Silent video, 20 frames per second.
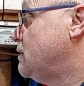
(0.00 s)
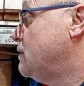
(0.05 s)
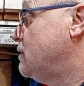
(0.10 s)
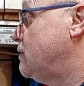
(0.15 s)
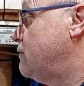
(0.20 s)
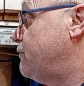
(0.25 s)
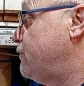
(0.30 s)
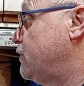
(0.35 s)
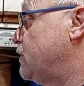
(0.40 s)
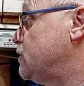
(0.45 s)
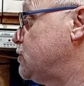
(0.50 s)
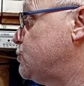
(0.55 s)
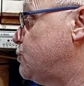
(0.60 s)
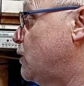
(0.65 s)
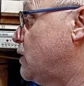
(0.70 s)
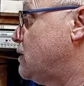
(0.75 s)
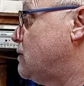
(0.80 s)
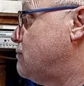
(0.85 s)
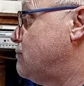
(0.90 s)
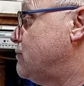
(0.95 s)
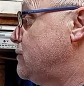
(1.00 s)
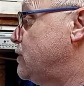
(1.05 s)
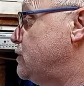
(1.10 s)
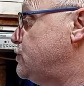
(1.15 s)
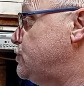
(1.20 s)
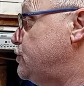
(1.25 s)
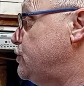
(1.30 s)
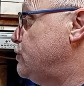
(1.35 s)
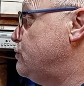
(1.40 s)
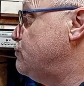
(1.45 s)
The first one
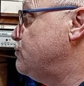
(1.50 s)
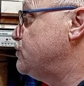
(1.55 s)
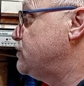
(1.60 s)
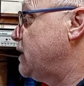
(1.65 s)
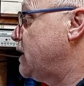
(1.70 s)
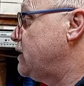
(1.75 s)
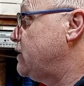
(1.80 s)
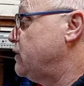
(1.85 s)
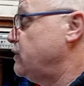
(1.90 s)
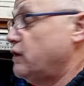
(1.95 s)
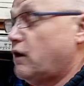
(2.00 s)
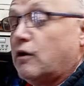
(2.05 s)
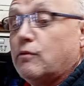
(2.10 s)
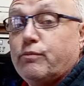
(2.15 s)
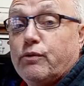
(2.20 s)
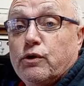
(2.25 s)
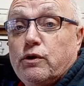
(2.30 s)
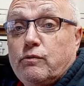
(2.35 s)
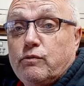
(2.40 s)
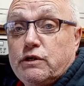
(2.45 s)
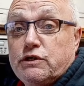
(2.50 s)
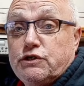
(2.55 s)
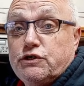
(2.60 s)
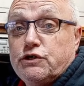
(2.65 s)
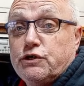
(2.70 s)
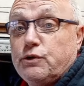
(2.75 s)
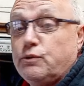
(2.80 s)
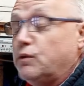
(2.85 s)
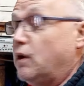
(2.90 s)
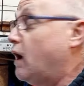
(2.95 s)
assumes that your knock point is
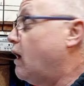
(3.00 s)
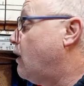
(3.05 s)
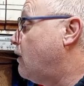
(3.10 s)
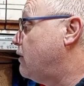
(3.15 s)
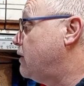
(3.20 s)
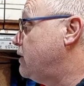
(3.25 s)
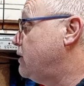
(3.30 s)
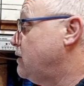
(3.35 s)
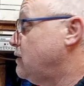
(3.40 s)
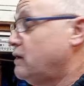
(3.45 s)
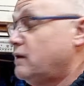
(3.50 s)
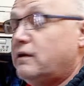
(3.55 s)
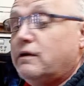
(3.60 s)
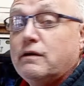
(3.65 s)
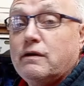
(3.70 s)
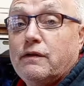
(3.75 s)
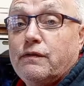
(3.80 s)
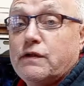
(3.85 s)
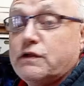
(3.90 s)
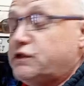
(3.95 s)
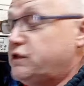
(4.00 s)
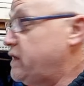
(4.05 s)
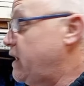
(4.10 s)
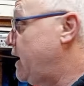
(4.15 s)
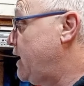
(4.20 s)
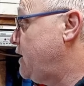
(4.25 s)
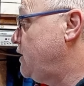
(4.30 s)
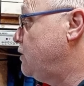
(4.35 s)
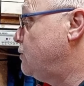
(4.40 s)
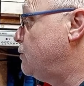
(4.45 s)
too high and the
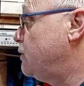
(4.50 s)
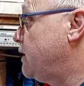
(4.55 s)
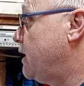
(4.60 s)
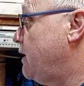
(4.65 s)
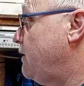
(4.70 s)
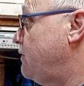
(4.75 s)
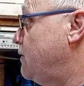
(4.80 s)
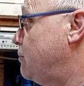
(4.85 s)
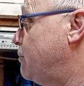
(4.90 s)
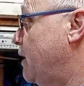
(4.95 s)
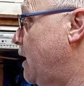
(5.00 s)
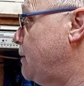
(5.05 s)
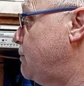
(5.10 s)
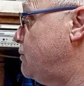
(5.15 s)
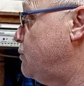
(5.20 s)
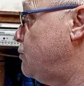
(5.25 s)
tear you will get in the paper